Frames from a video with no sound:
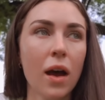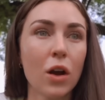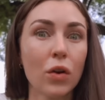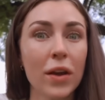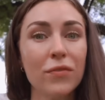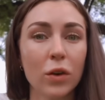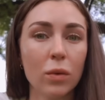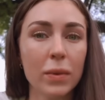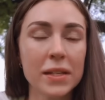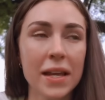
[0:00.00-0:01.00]

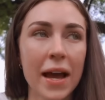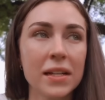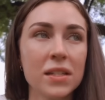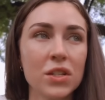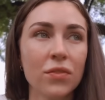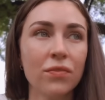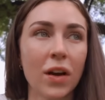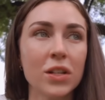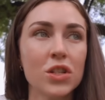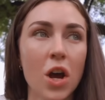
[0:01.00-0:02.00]
grateful because I had such a
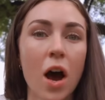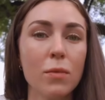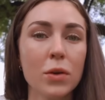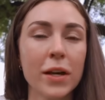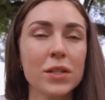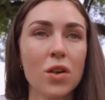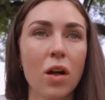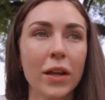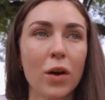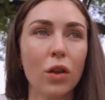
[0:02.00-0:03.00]
fun job. You guys
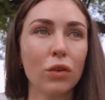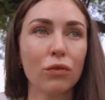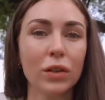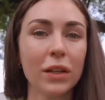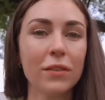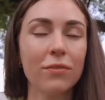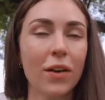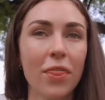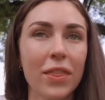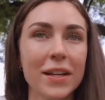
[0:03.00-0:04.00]
saw like all the really
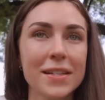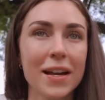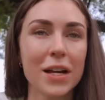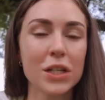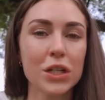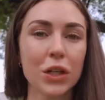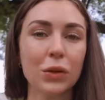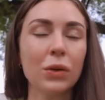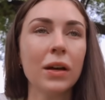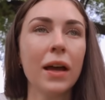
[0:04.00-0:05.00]
fun things I got to
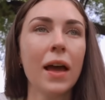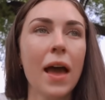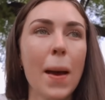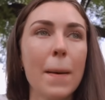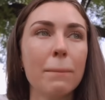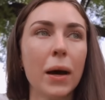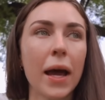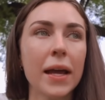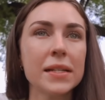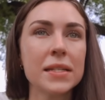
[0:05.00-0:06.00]
do.
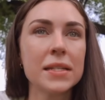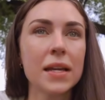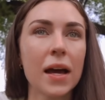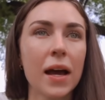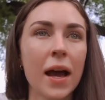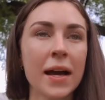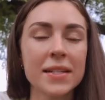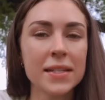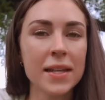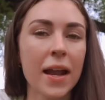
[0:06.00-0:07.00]
But
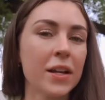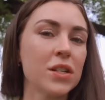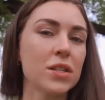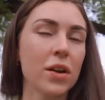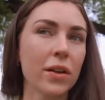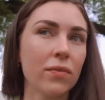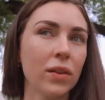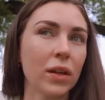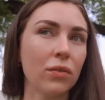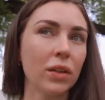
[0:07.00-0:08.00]
as I said, I just started
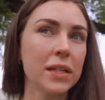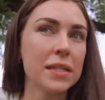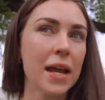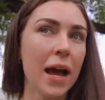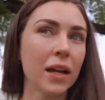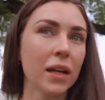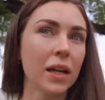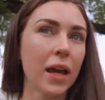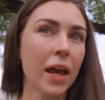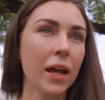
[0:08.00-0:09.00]
feeling really
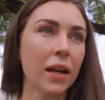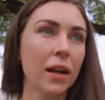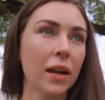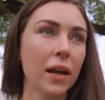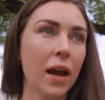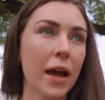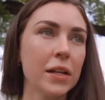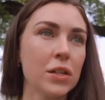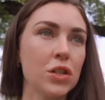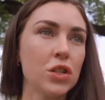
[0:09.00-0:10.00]
stagnant, and
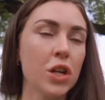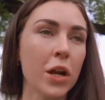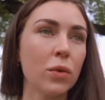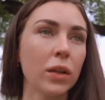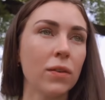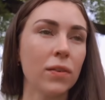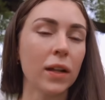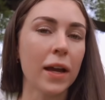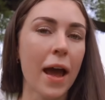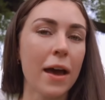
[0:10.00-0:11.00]
I genuinely feel
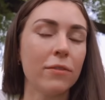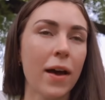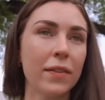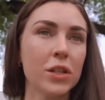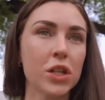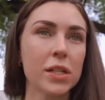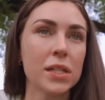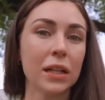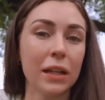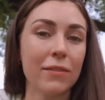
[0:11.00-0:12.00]
like I have had the
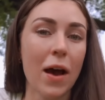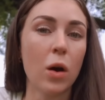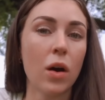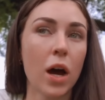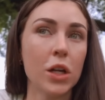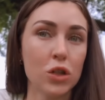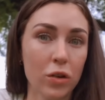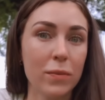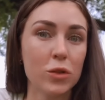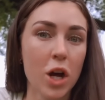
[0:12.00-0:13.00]
chance to live out a
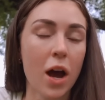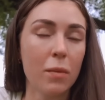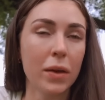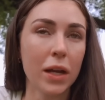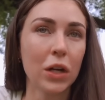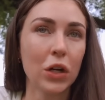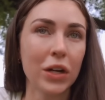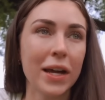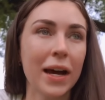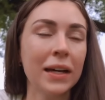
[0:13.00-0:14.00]
dream job in
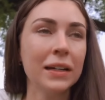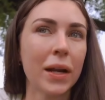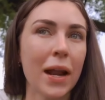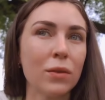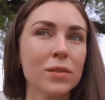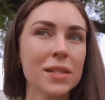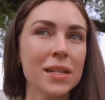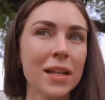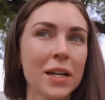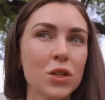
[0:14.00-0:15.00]
Korea, but I don't
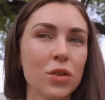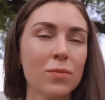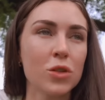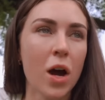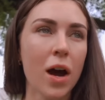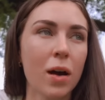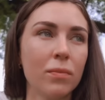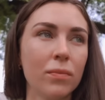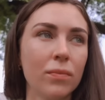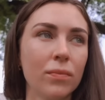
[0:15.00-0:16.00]
see that dream job